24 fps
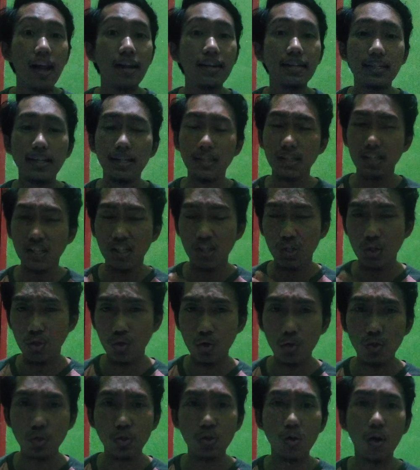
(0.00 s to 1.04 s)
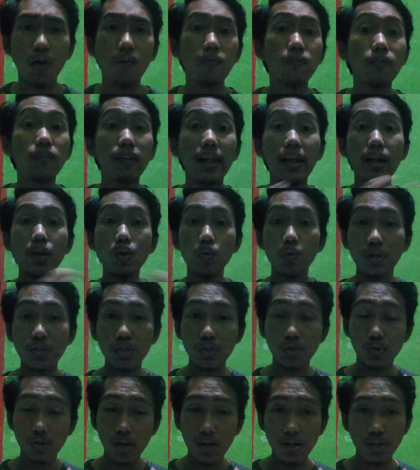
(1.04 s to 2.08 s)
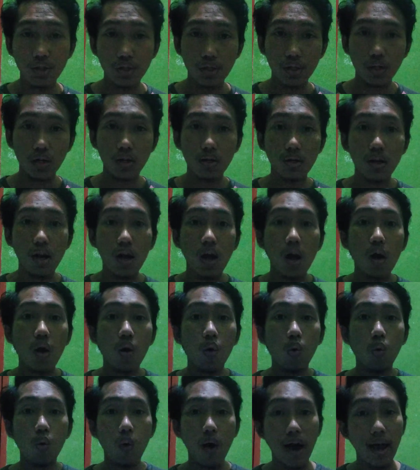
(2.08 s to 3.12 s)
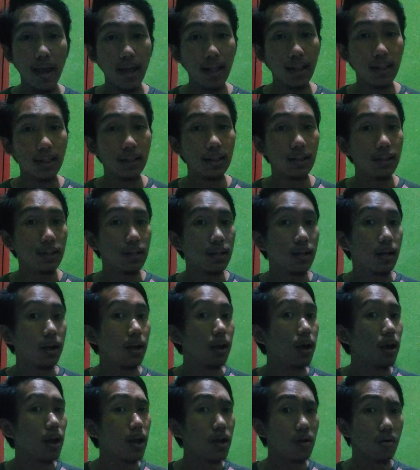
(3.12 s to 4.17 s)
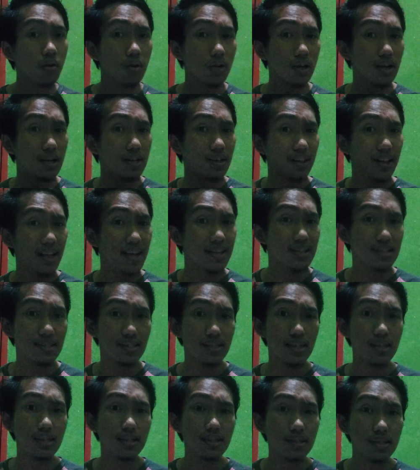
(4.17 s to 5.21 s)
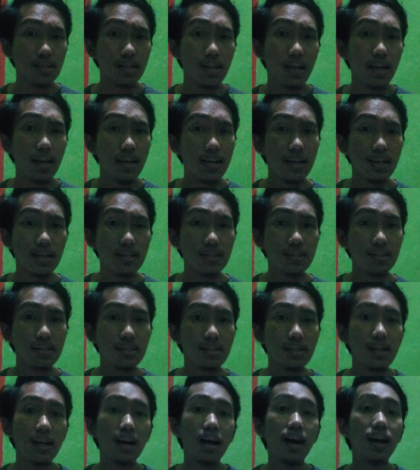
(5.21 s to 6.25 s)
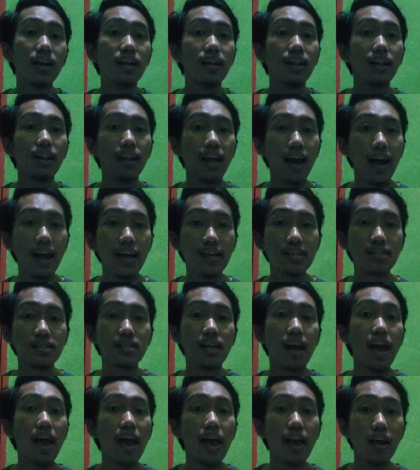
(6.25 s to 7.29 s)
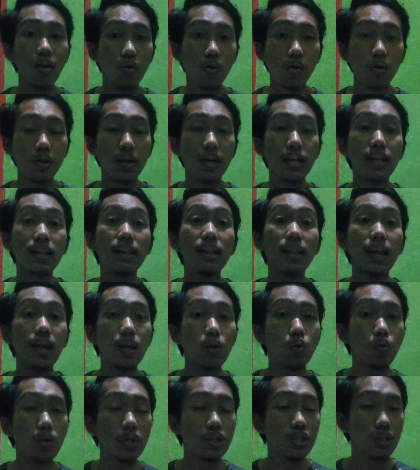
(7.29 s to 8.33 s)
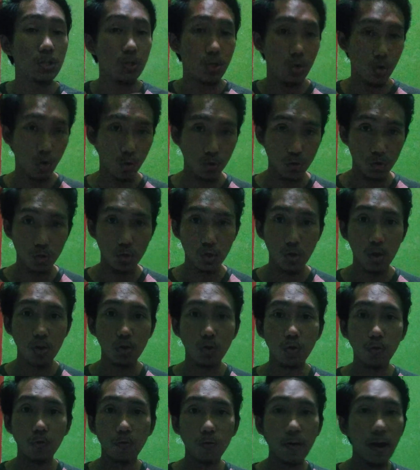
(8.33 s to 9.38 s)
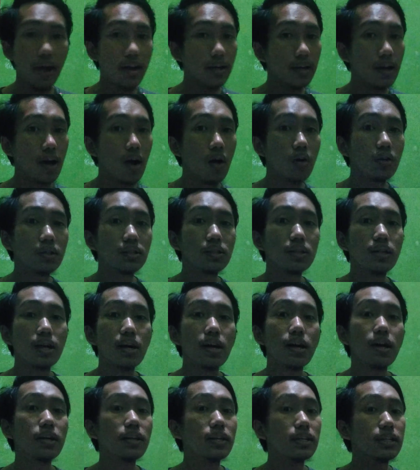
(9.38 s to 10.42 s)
the use of language structure, while error analysis is analyze error in language use to find out the